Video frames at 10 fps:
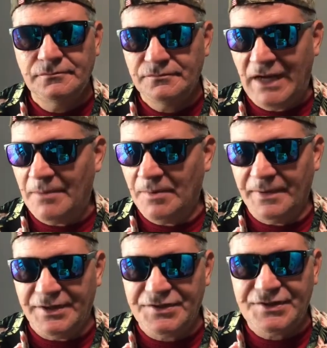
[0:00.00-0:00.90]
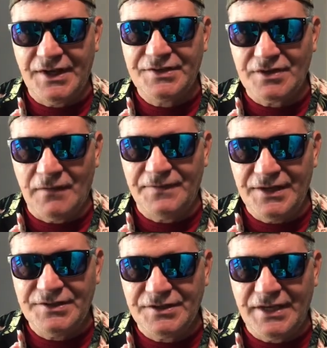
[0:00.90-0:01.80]
probably 6 of
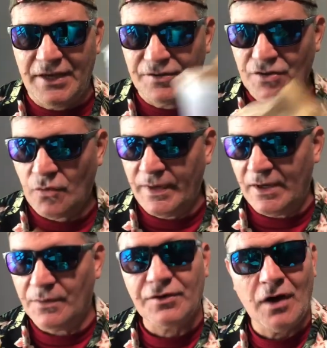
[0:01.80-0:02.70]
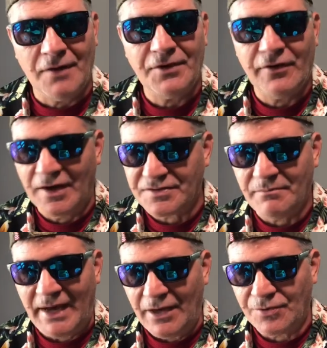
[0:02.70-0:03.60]
these containers a week with coffee grounds and
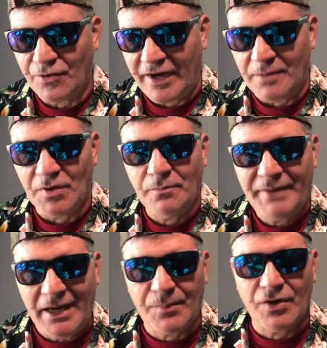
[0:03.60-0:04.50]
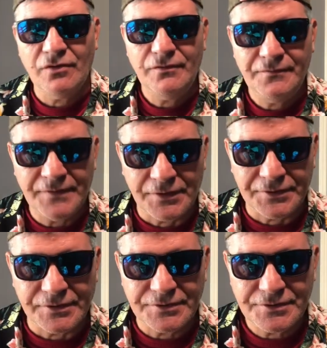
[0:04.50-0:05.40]
biodegradable paper
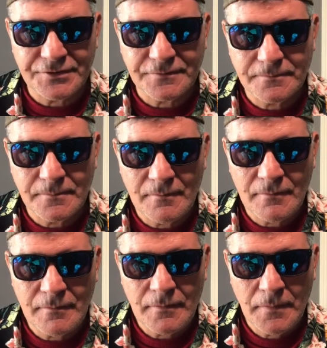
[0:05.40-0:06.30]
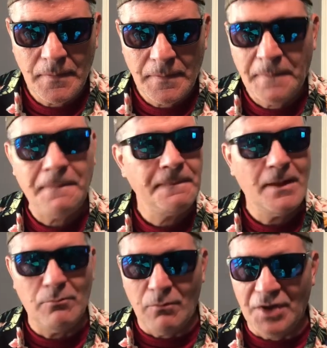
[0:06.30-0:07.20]
filters.
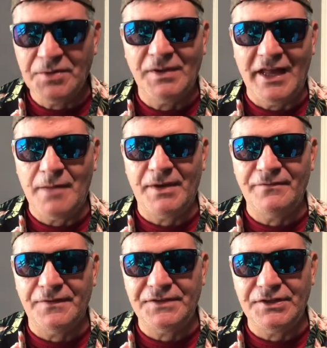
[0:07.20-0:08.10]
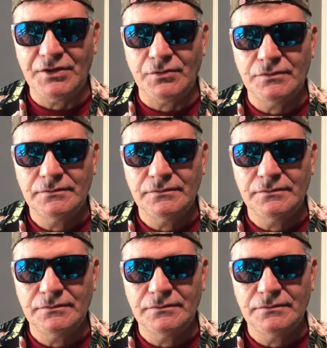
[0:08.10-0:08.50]
Multiply that by 52.